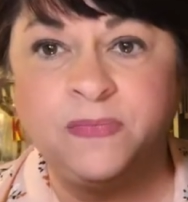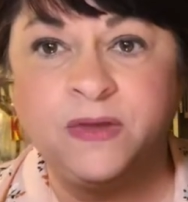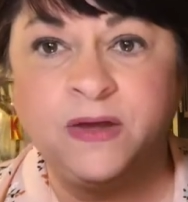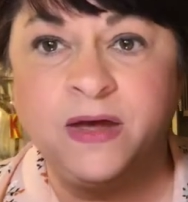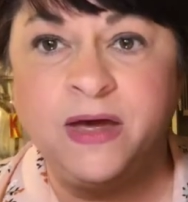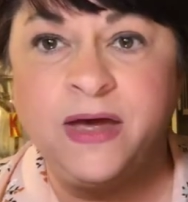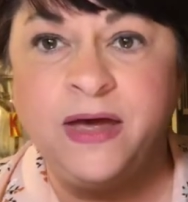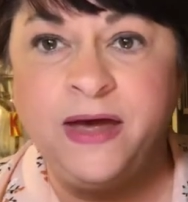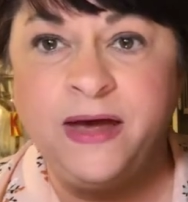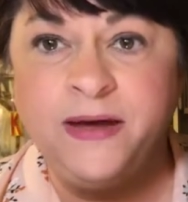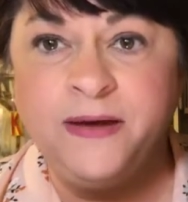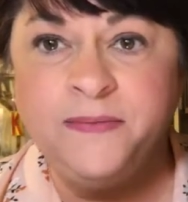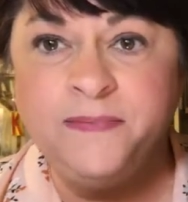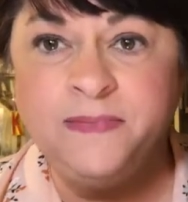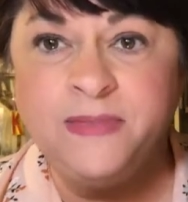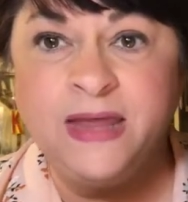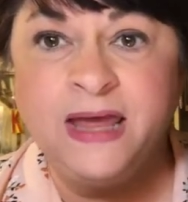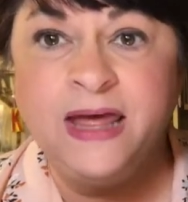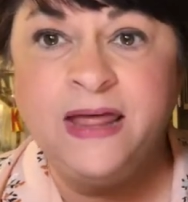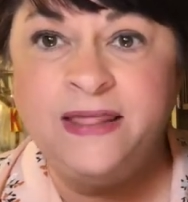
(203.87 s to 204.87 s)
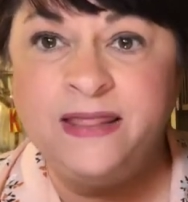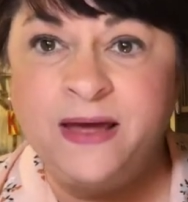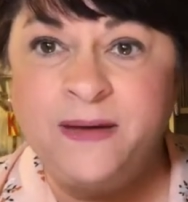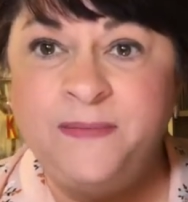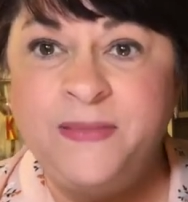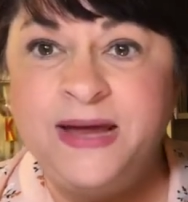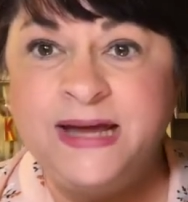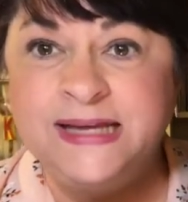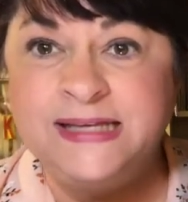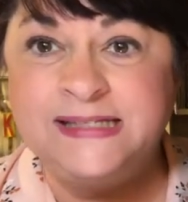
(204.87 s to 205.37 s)
Okay, that
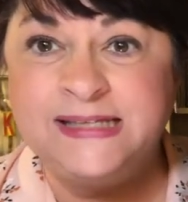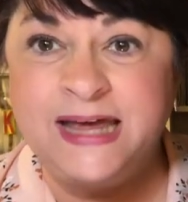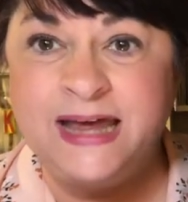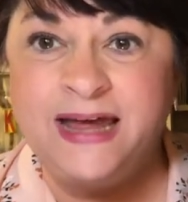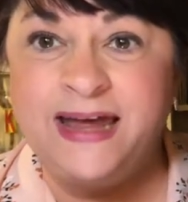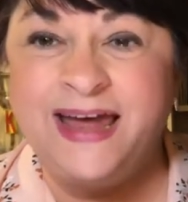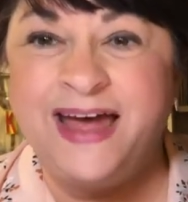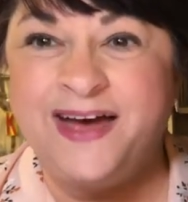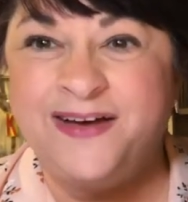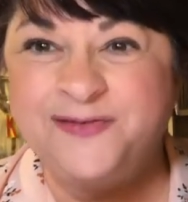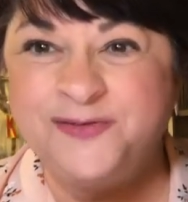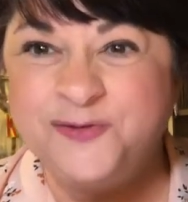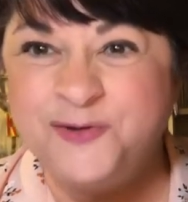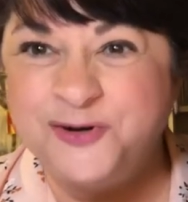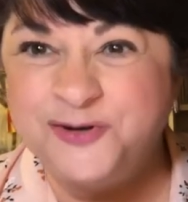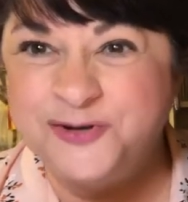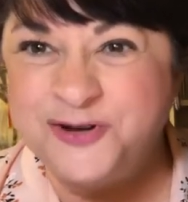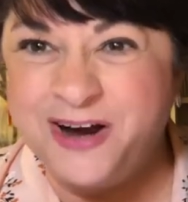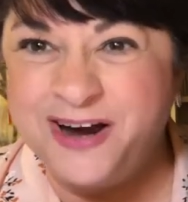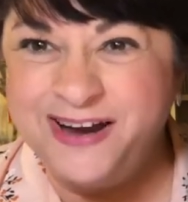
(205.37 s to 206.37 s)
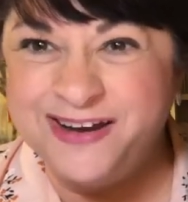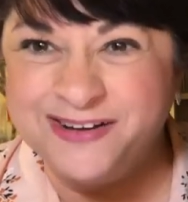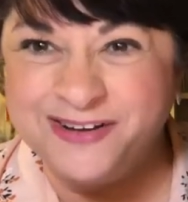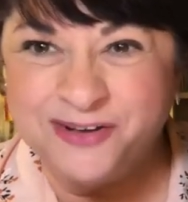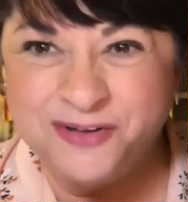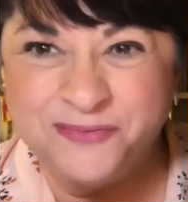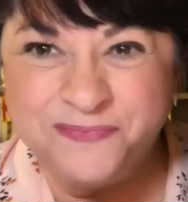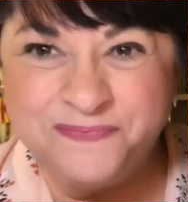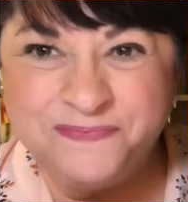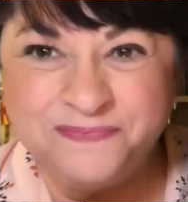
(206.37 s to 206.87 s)
makes a half square
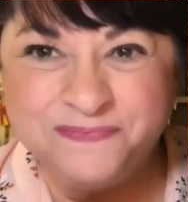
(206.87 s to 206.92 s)
triangle.